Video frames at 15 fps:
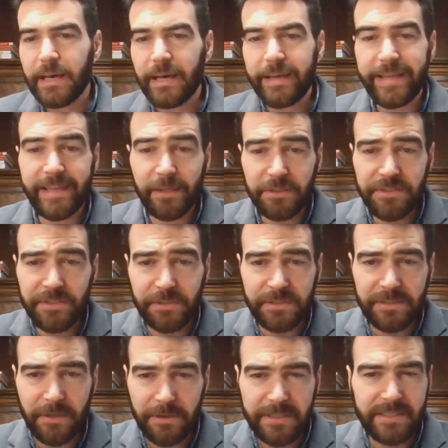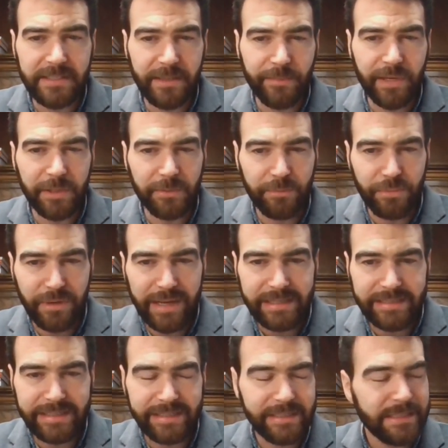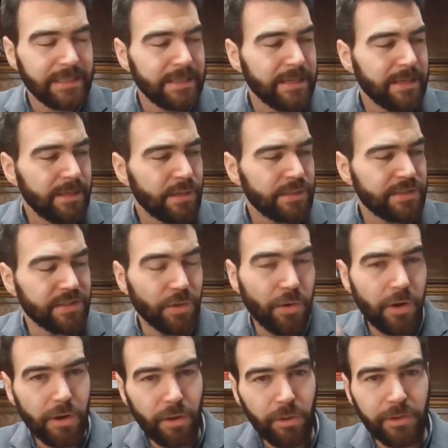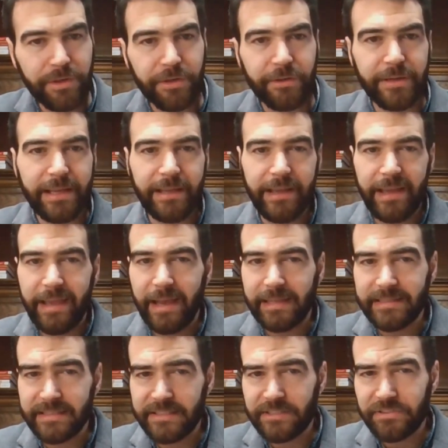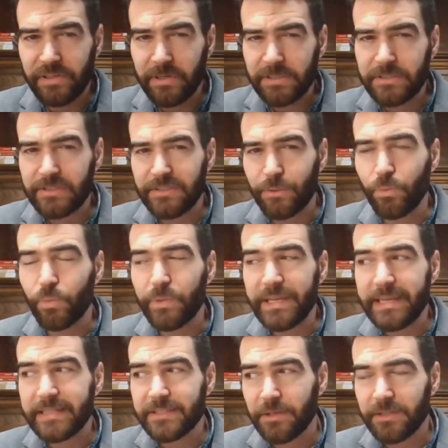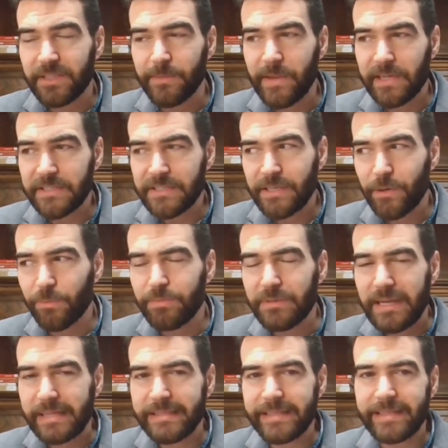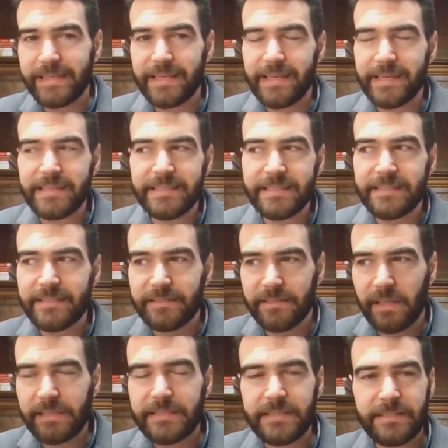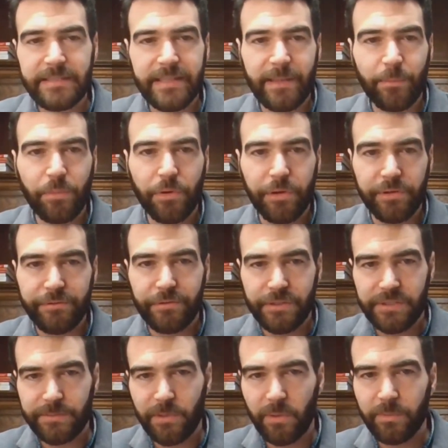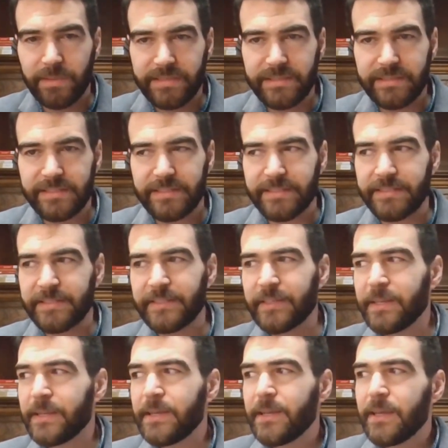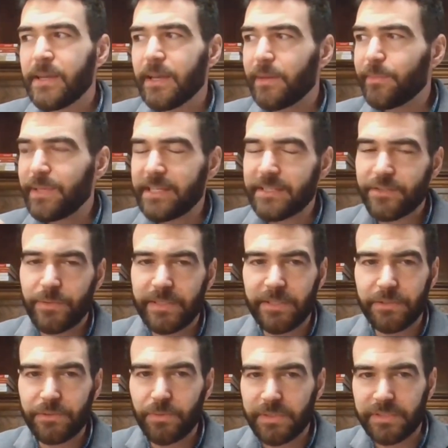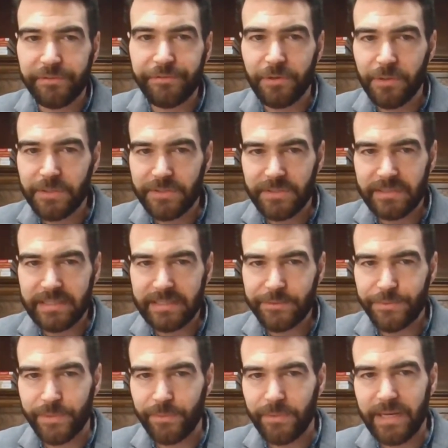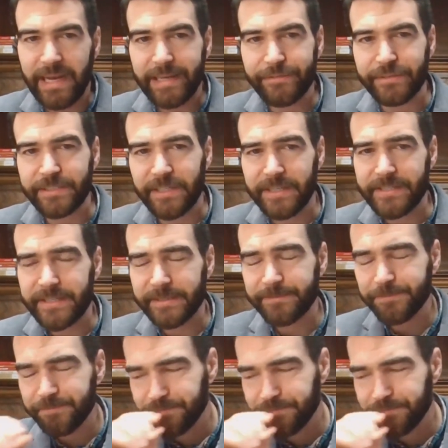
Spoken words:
He also talks about branding. So earlier at the start, we talked about how branding is not important for small businesses because we don't want to focus on that when we're advertising.